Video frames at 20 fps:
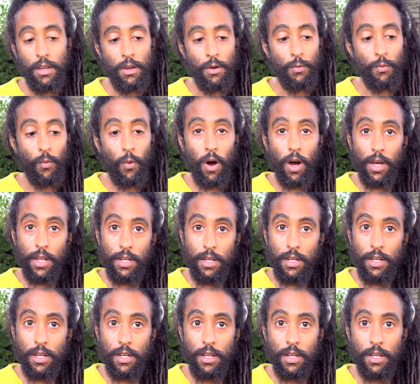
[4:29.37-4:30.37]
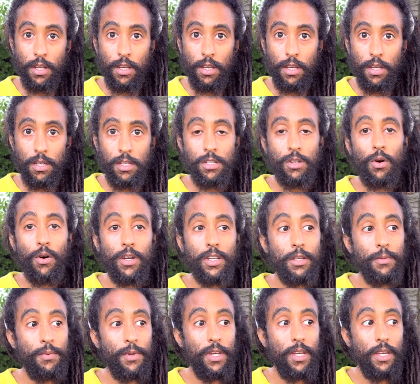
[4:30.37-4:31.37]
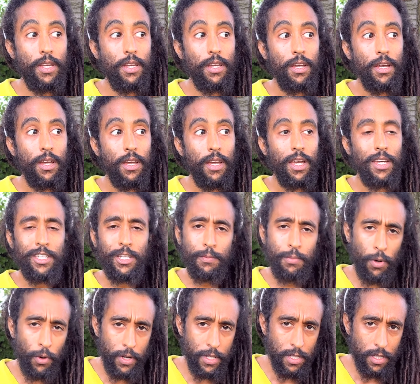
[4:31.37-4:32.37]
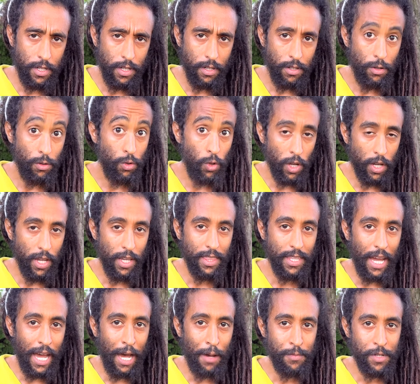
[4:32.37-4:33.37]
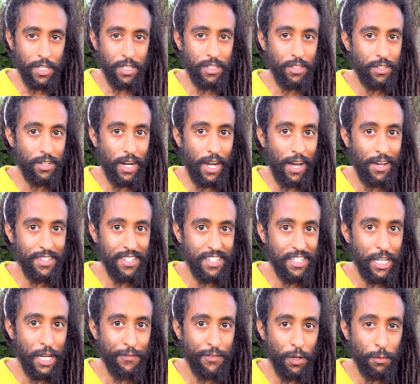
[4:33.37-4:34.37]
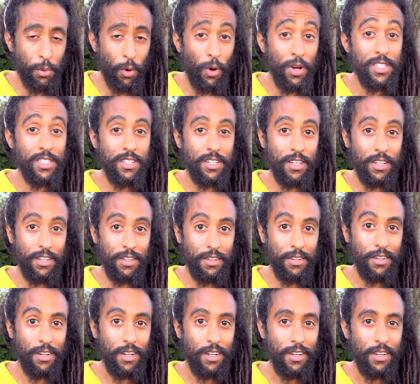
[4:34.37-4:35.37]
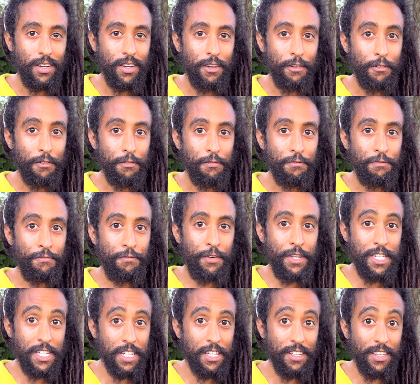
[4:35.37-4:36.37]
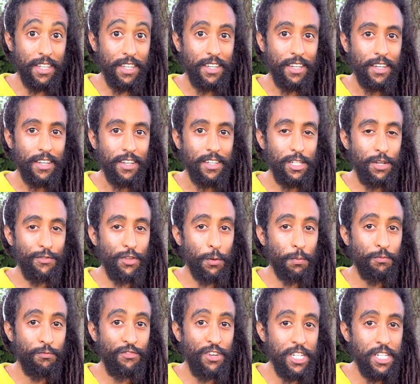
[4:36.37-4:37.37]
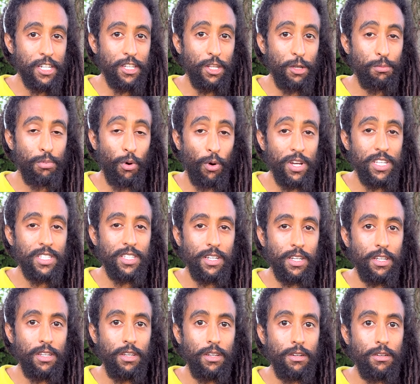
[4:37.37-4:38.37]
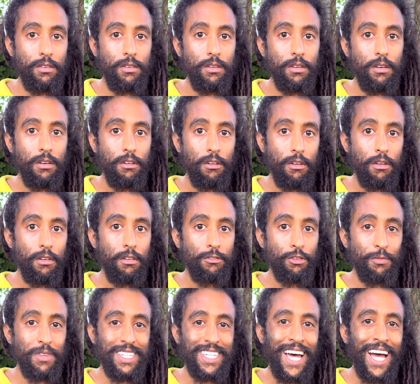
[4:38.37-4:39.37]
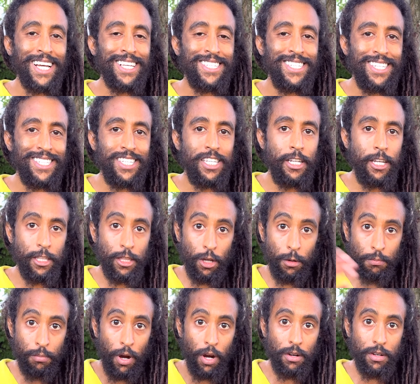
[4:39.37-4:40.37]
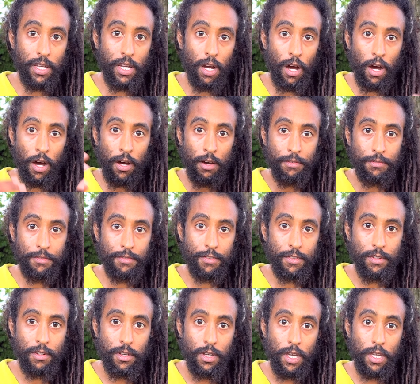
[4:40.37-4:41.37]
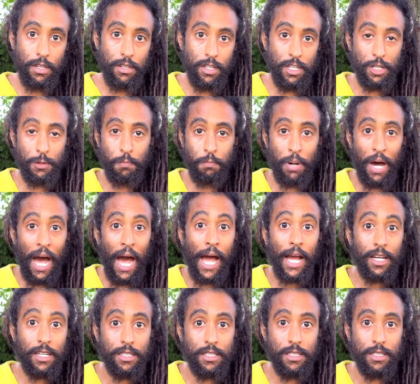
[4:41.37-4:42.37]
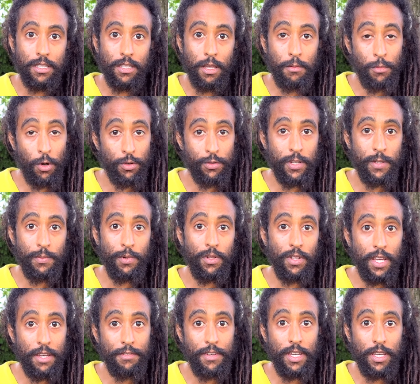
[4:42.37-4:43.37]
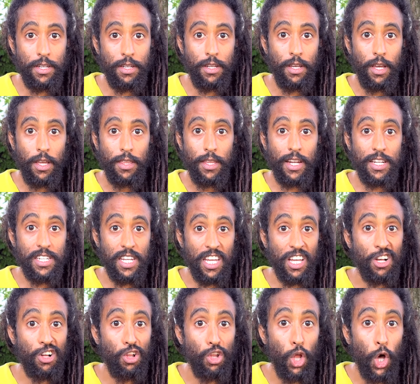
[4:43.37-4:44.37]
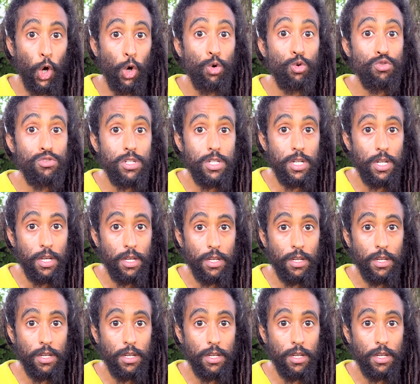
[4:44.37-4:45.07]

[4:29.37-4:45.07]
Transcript: One is going to be, is it poisoning you? Look at the objects in your house and see if they're poisoning you physically. Because if they're physically poisoning you from the toxicity that they're burning off into this box that most people live in, that is enclosed,